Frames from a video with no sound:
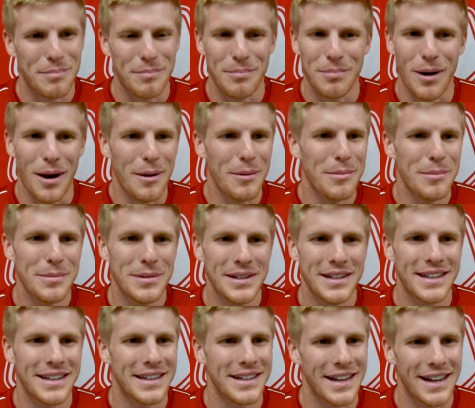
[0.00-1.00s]

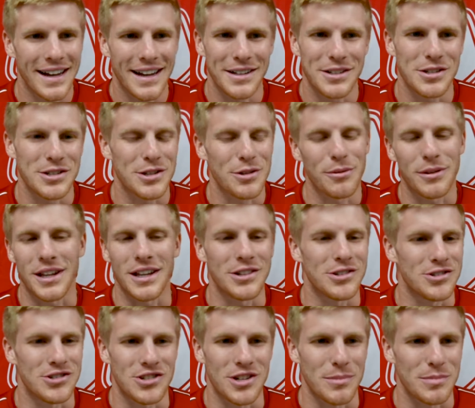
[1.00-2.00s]
Probably just the
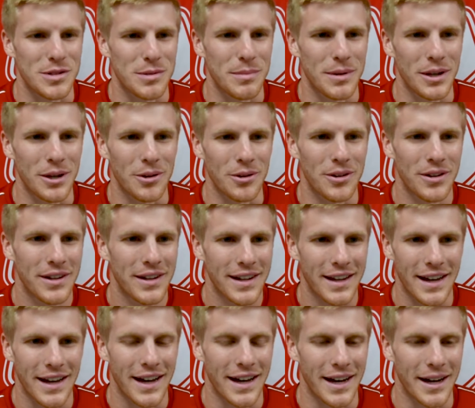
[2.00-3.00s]
relationships you build.
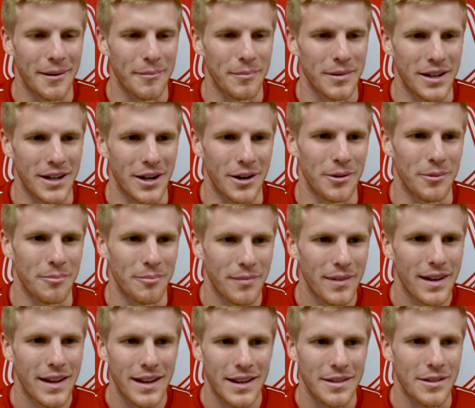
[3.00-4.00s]
You know,
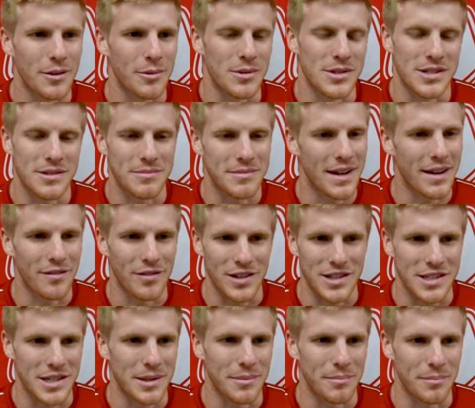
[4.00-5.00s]
there was definitely
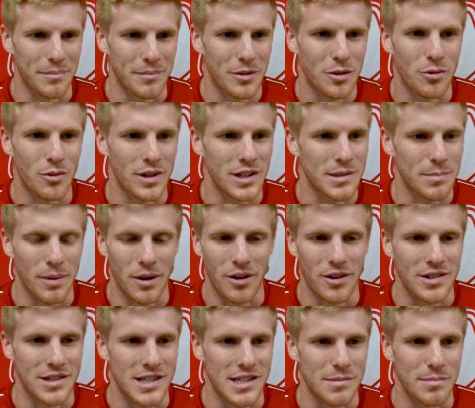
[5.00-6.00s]
some cool
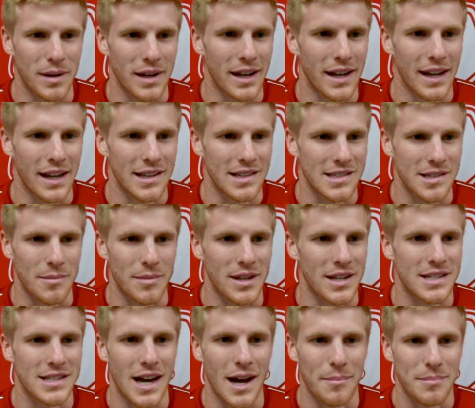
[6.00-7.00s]
experiences playing against some of the
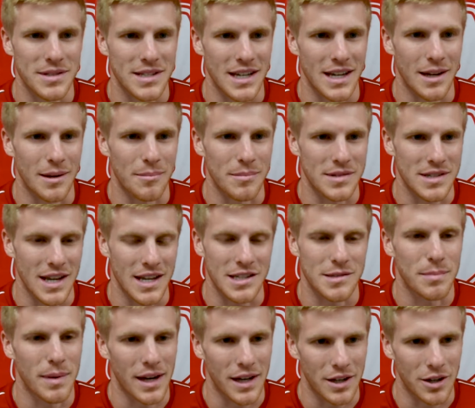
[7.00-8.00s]
top teams,
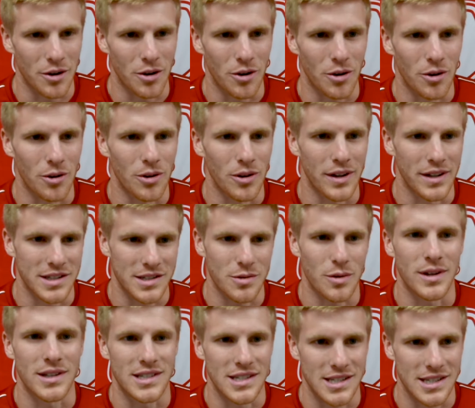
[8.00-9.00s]
Espanyol and
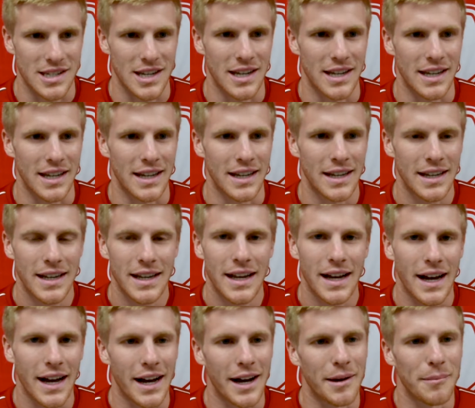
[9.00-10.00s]
Swansea City.
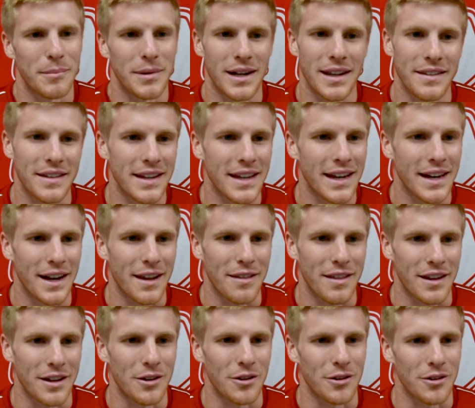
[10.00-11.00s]
But in the end, I
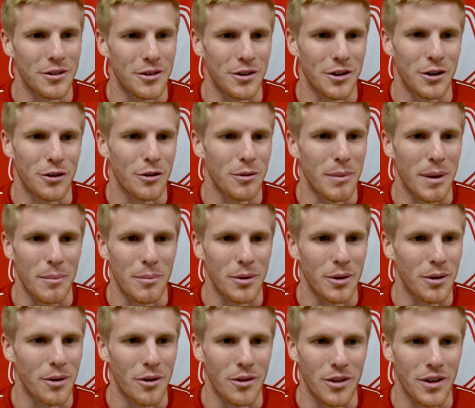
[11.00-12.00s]
think you're going to
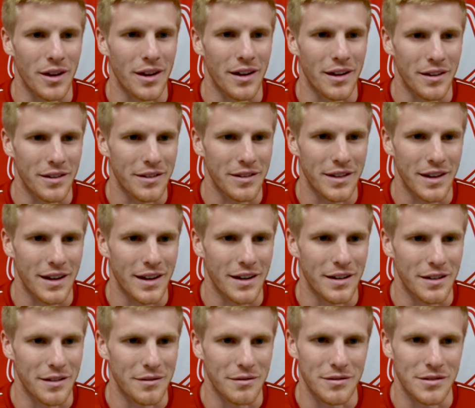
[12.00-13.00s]
remember all
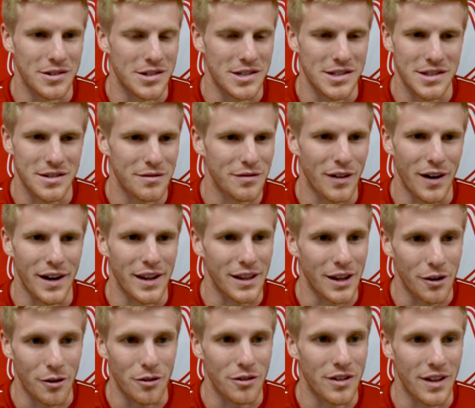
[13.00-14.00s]
the just funny
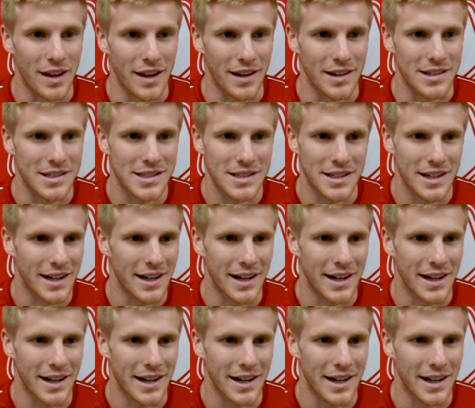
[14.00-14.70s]
little things.